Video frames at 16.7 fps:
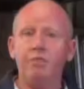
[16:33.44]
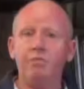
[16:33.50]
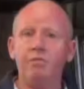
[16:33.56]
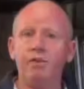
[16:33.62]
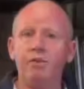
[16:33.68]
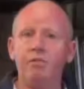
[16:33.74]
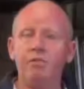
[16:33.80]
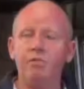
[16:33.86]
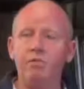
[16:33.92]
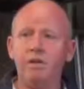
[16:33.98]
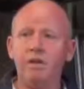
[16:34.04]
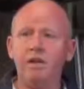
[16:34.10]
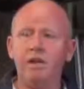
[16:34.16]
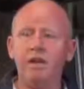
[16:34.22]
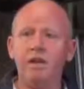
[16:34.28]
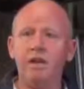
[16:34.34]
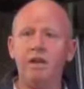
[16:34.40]
But
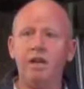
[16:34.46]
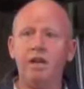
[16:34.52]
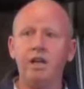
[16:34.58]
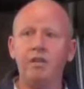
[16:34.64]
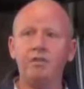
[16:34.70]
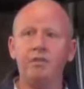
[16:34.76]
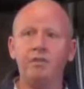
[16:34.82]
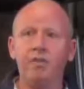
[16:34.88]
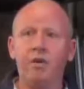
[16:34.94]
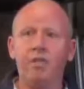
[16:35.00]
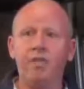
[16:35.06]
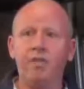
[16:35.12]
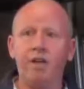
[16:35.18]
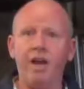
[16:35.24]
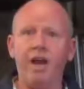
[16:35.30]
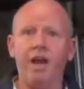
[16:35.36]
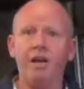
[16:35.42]
really, it's
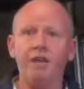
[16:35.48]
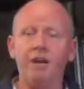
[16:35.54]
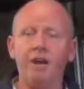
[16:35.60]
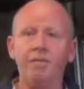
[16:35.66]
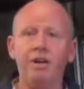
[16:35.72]
not that.